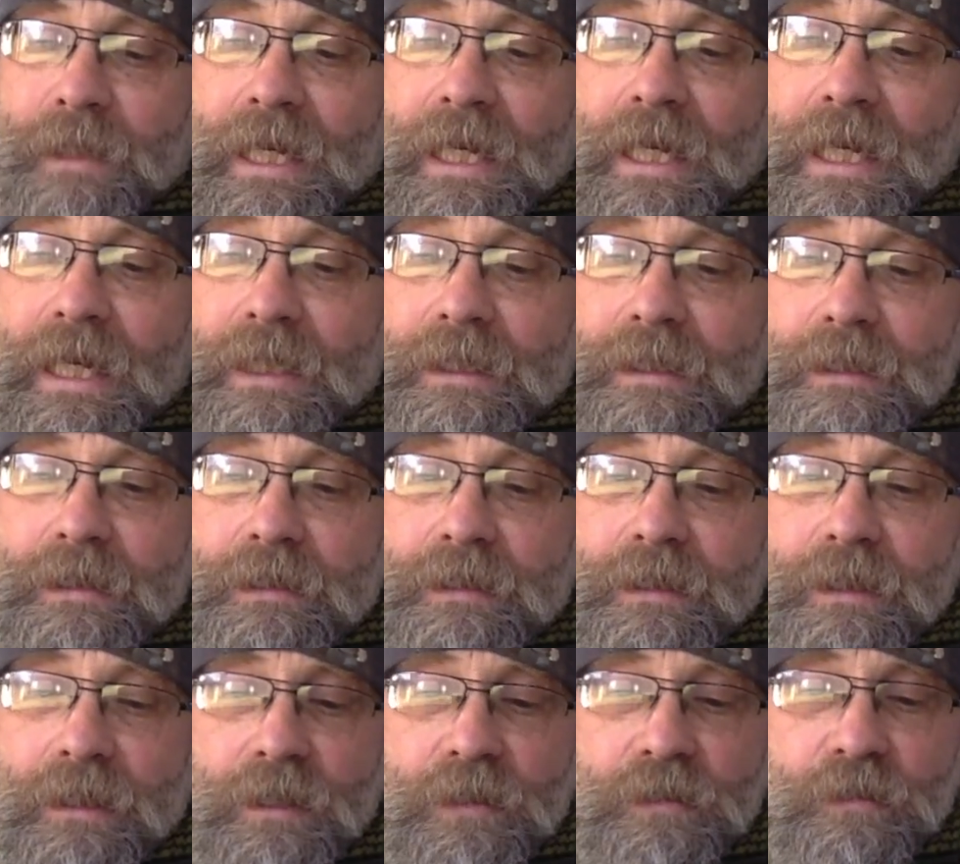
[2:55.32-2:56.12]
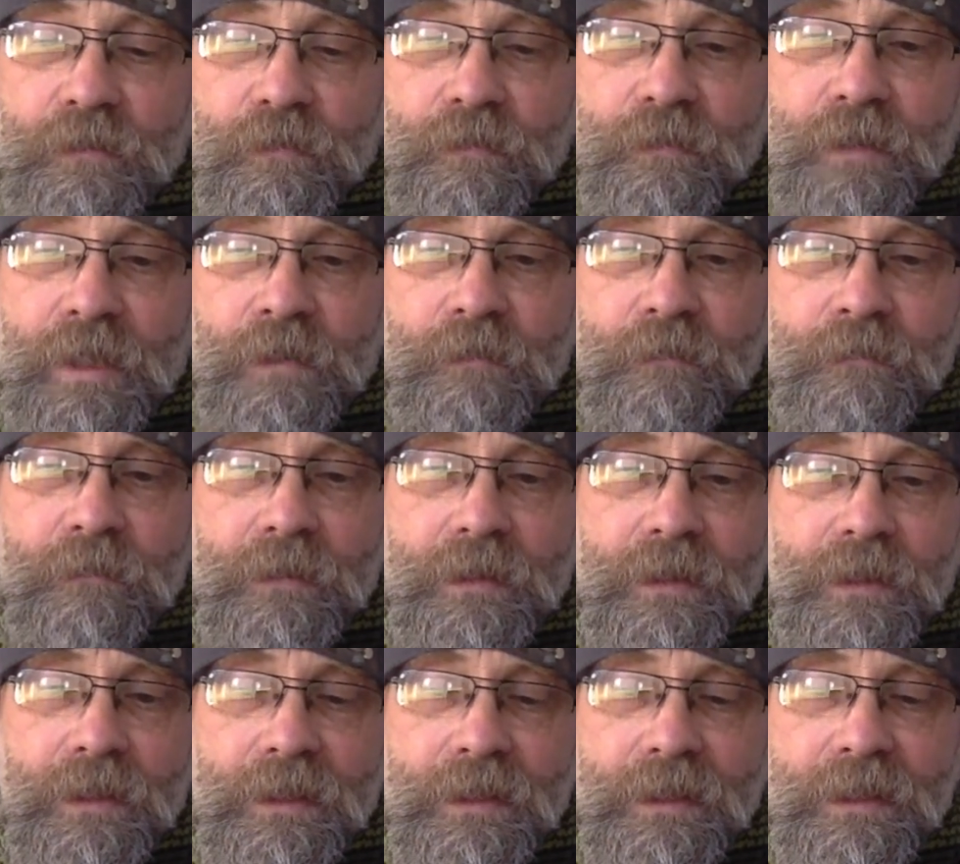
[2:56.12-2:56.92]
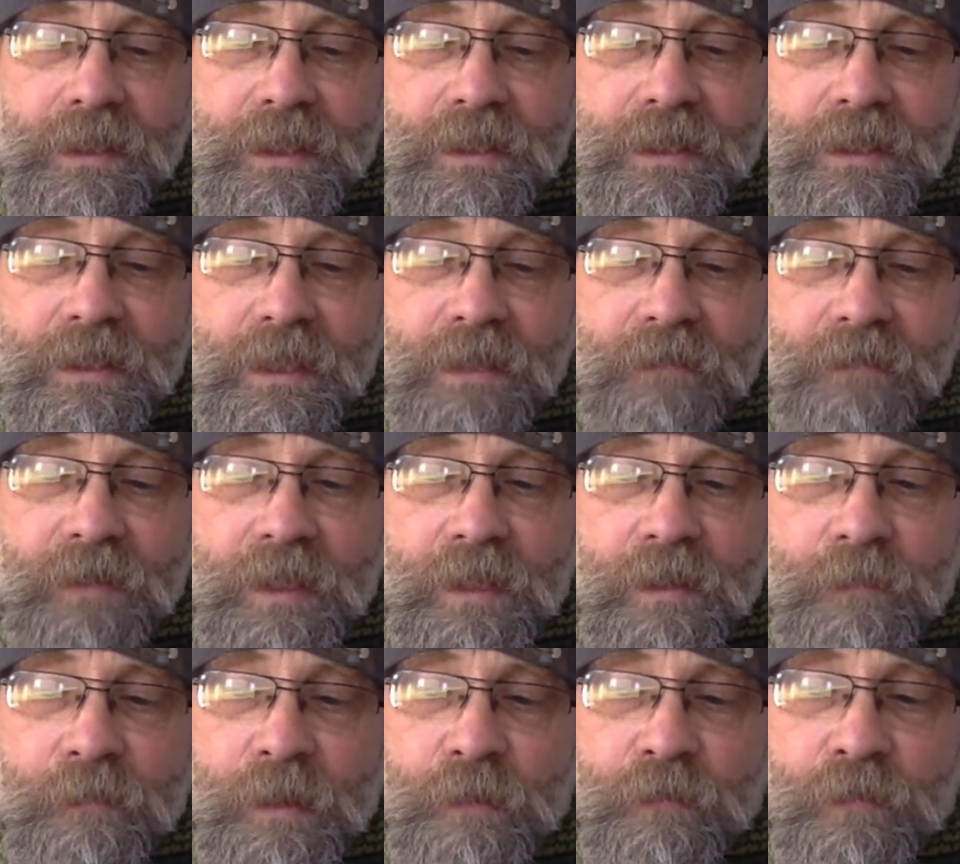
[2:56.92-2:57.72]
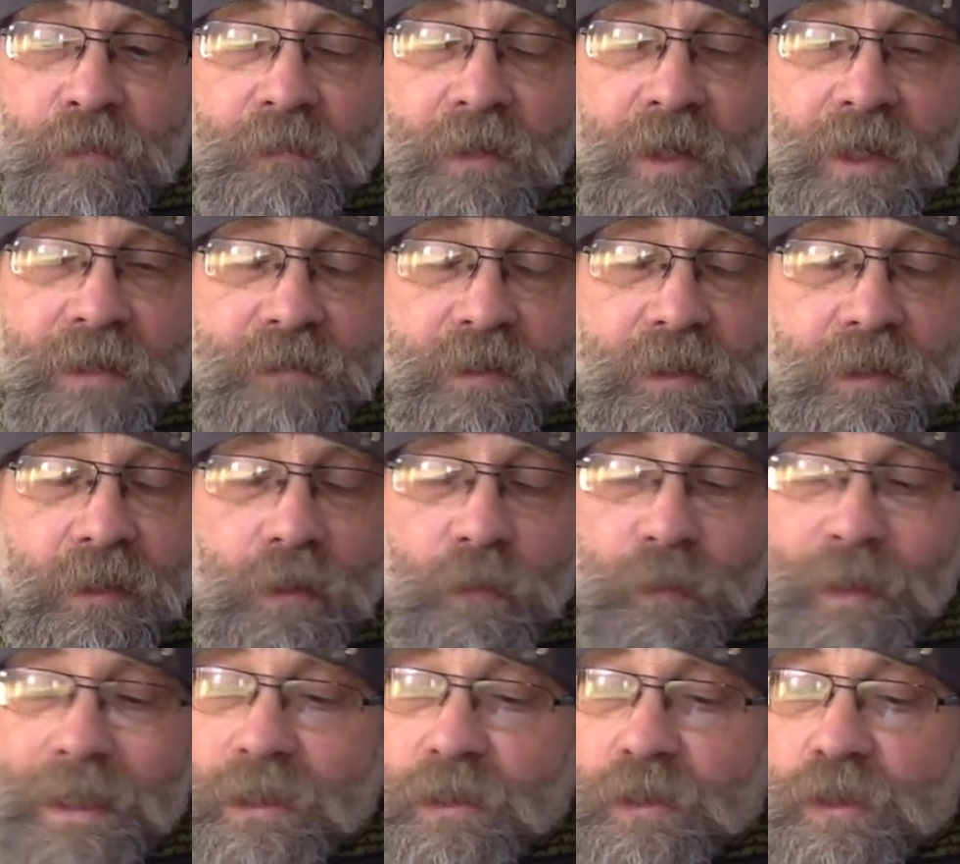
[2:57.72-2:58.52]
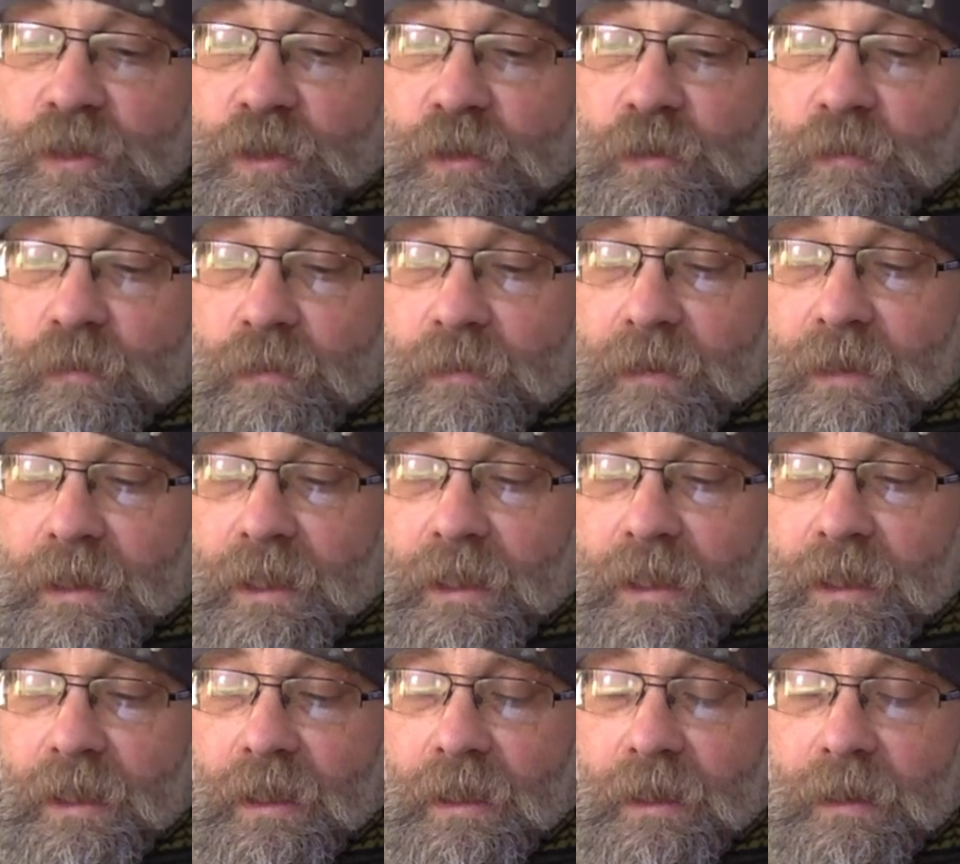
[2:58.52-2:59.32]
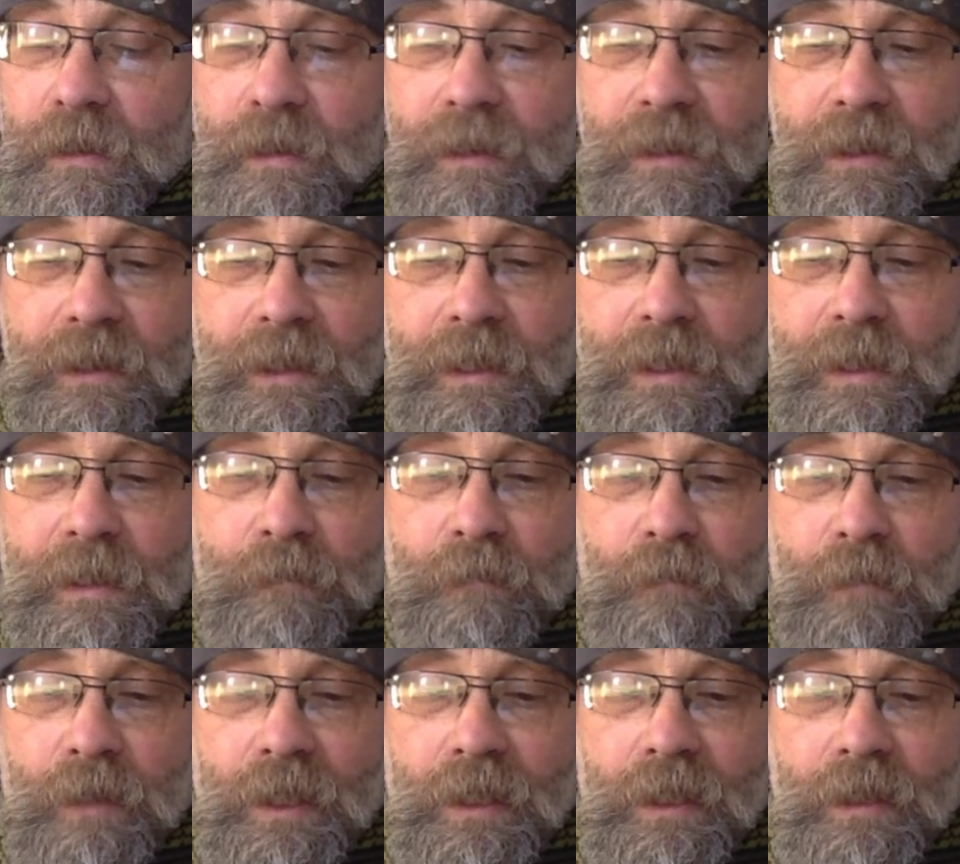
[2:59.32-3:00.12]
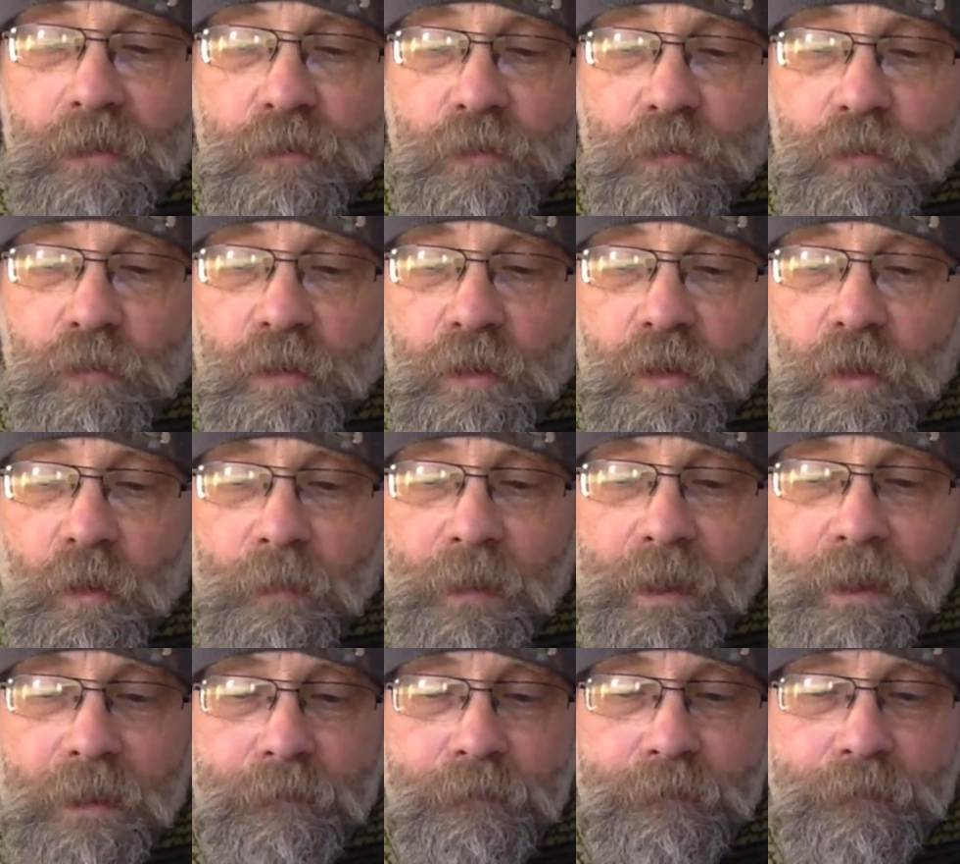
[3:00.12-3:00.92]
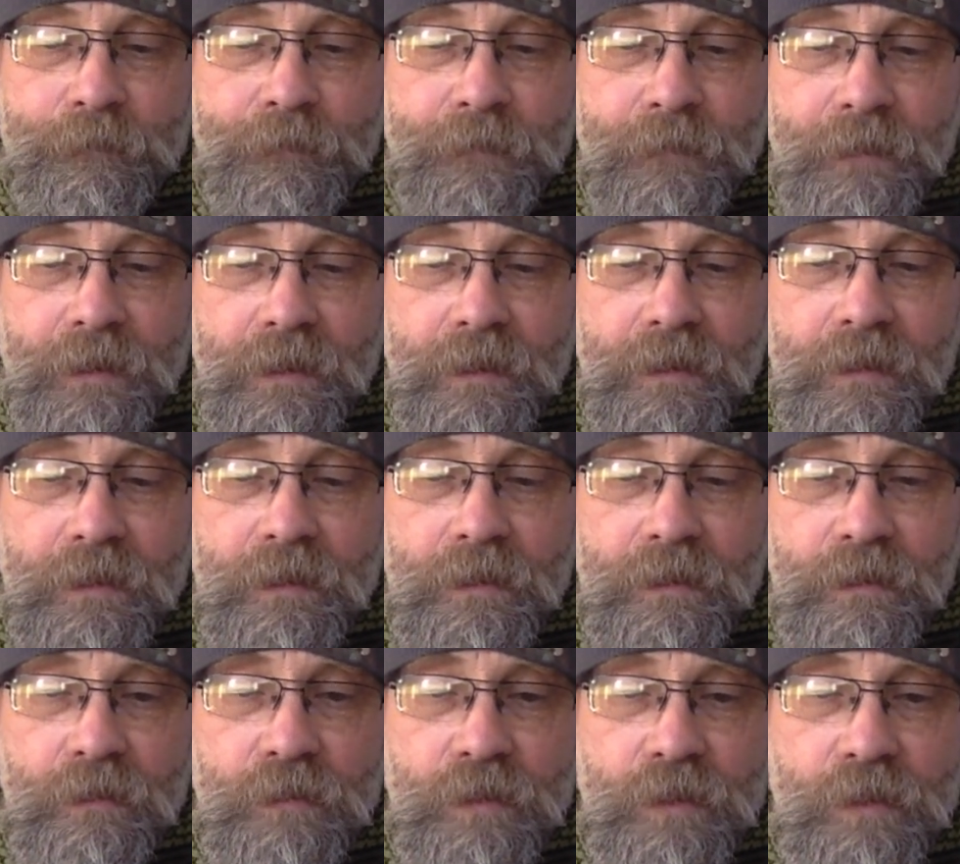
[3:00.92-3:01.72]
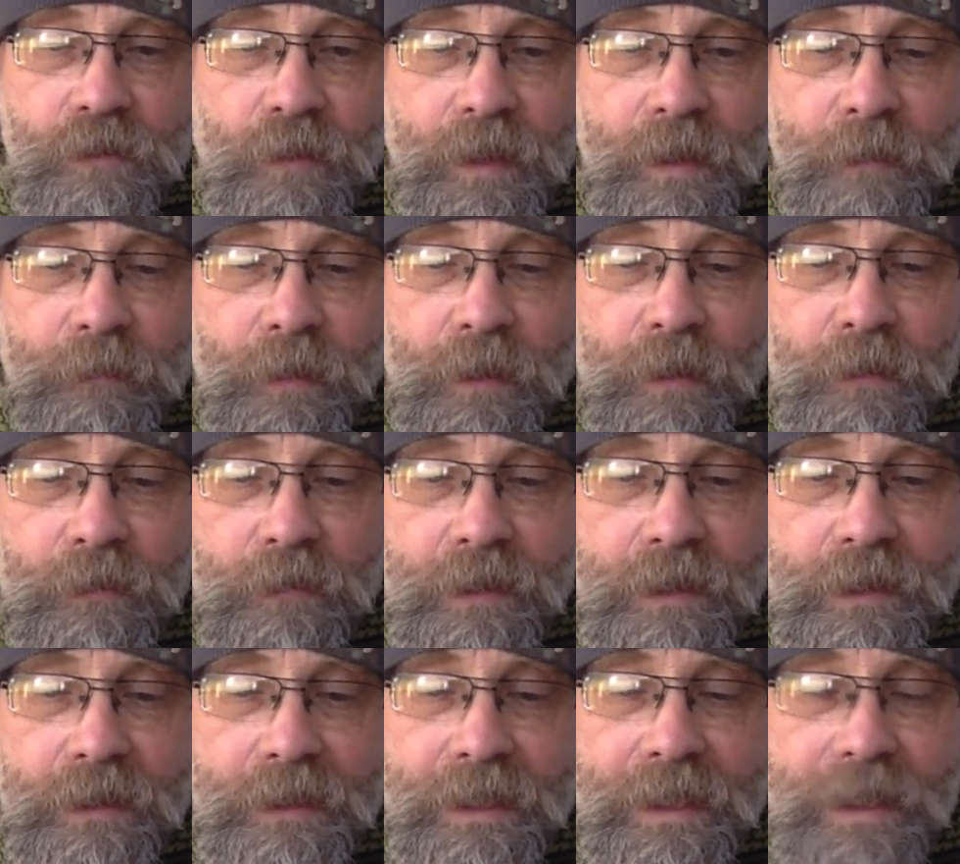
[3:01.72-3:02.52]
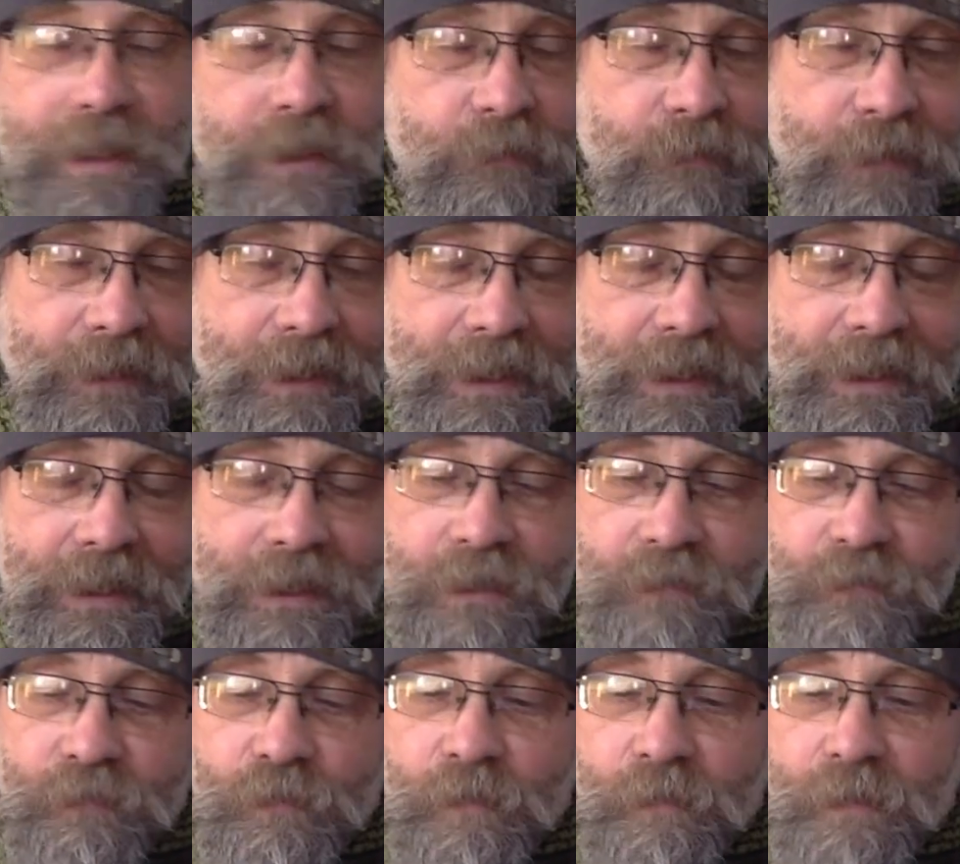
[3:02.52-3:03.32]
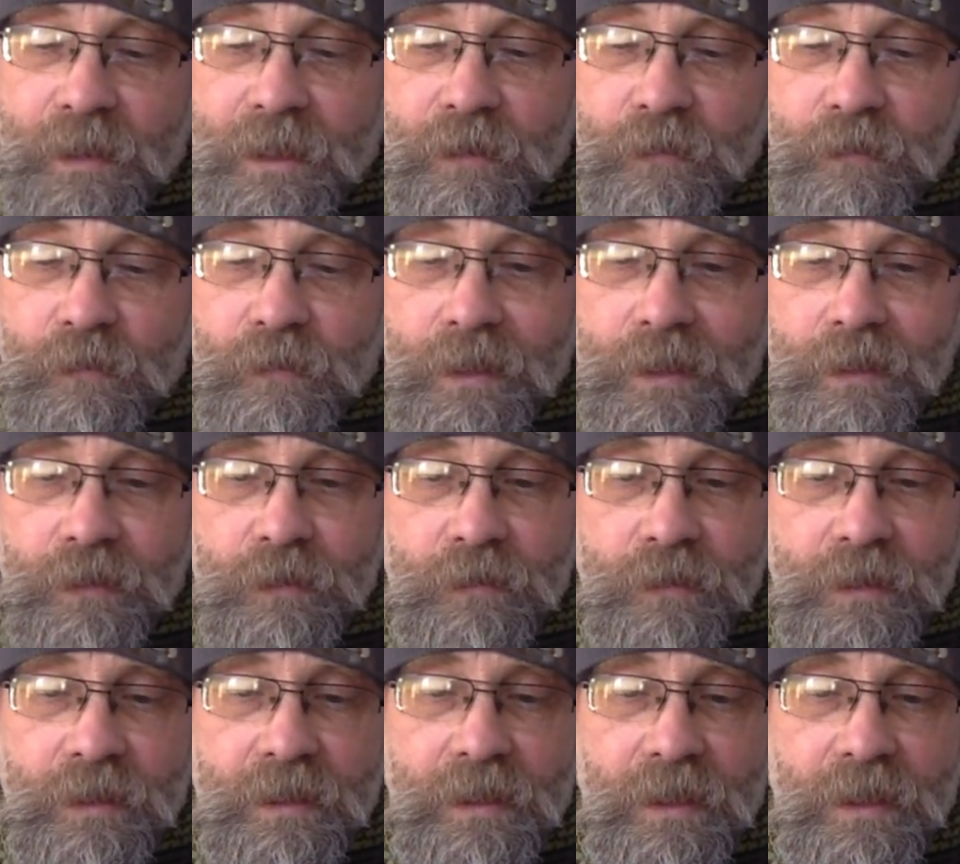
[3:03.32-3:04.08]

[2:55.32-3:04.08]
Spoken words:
And I thought, no, let's see if they can be revived. So I went to my local cobbler, who's a great bloke. He cuts my keys for me and all that sort of